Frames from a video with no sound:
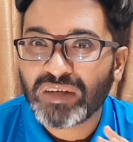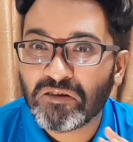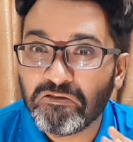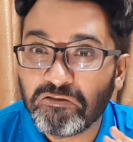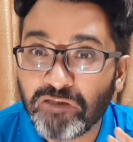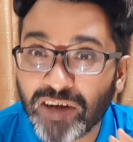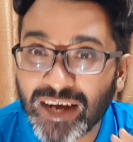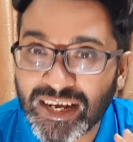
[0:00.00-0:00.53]

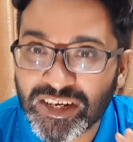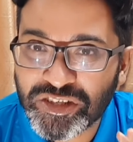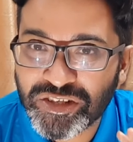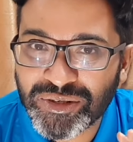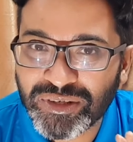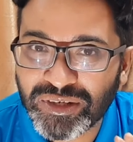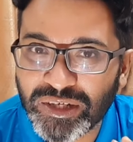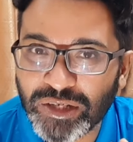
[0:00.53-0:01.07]

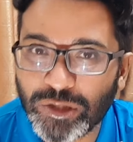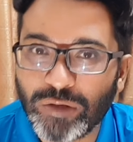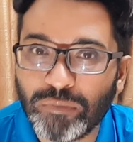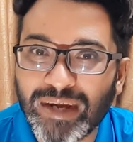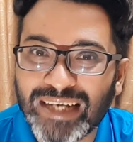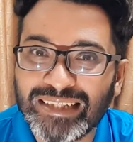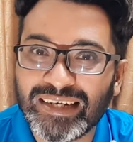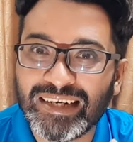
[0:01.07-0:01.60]
fresh you know
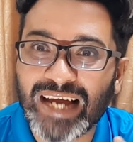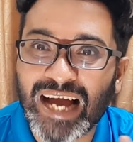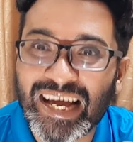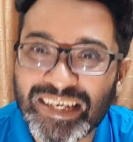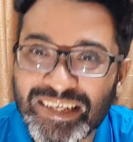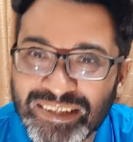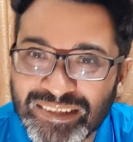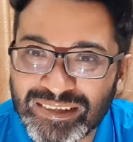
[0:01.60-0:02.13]
by the
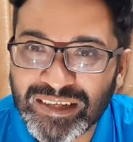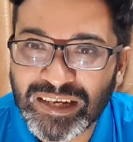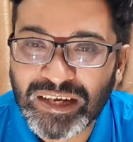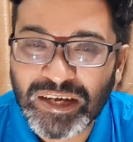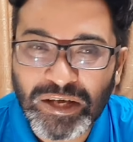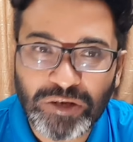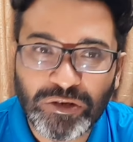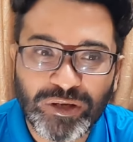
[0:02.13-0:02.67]
nile
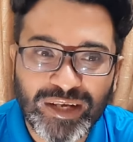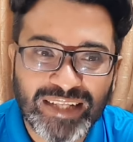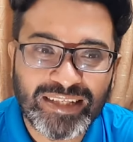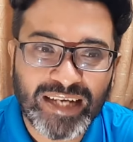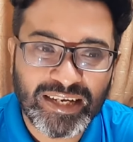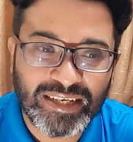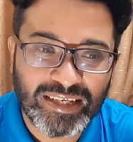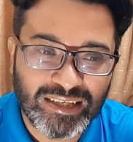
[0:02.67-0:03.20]
you know you get
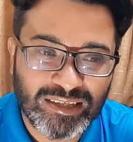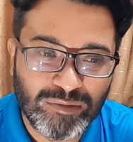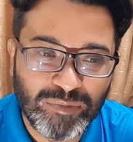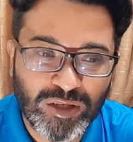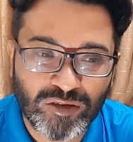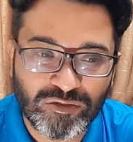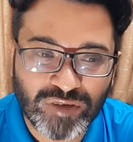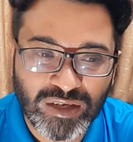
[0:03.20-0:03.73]
the idea a little bit
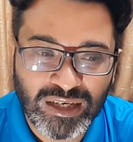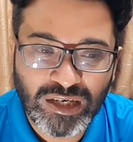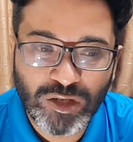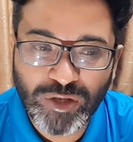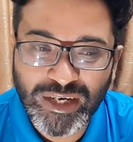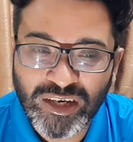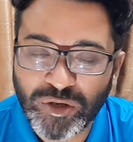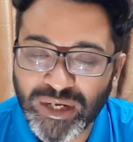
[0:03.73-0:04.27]
of uh,
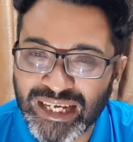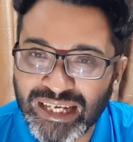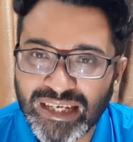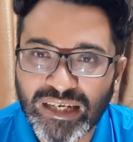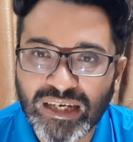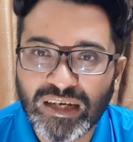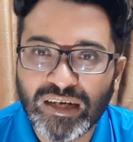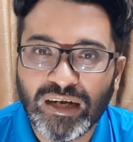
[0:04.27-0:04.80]
greenery